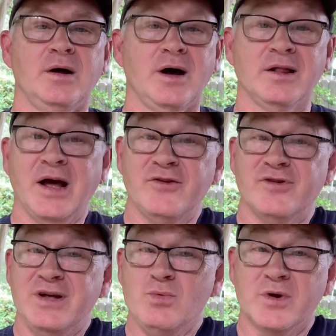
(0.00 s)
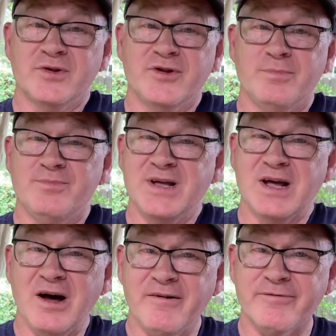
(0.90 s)
Elijah, he wanted to be
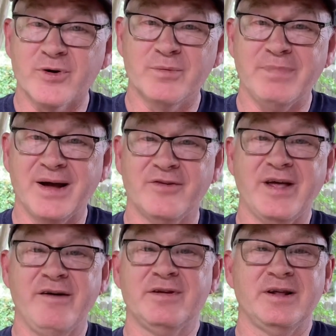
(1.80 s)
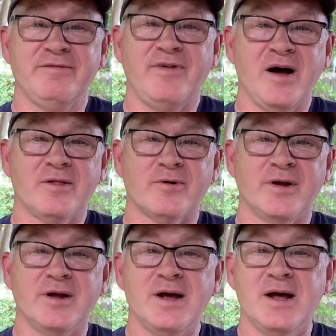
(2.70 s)
comforted by his heavenly Father.
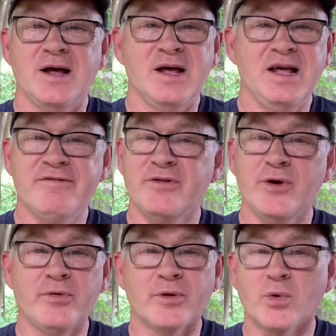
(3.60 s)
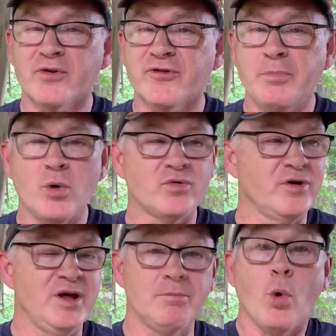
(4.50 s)
And even though the Lord spoke to
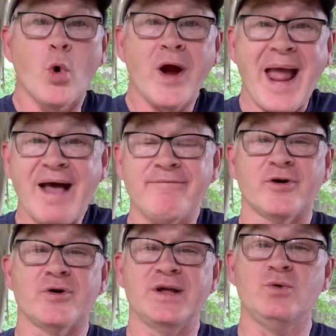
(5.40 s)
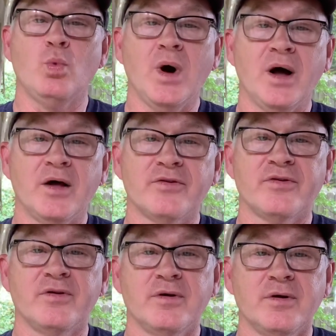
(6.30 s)
him wherever he
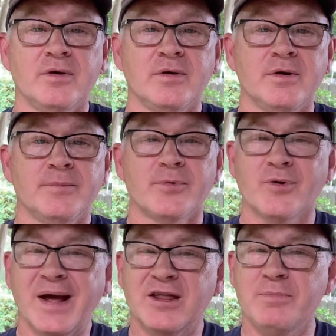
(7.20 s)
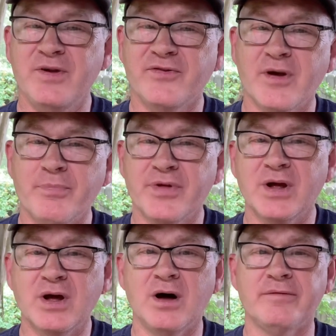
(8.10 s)
was, there had to be something
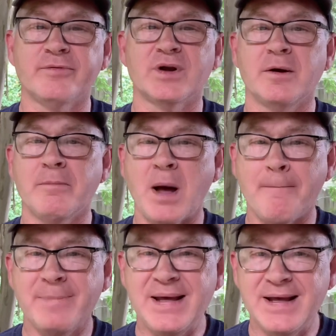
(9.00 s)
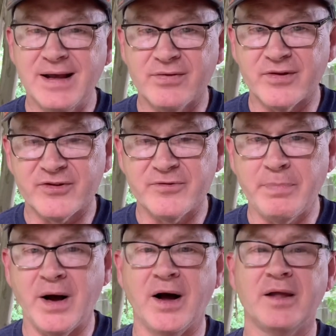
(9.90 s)
comforting about being in the
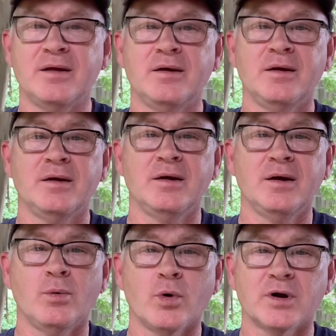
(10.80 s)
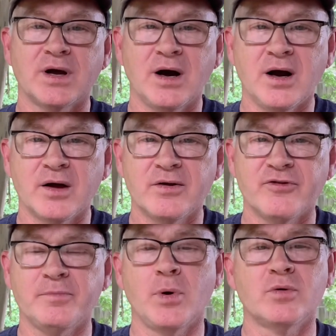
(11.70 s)
spot where God
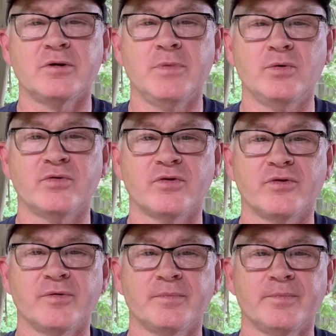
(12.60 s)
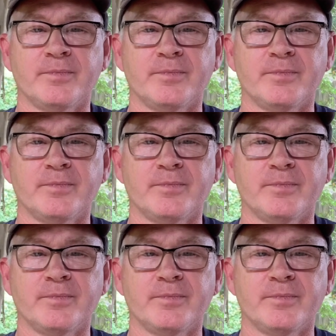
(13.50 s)
spoke to Moses.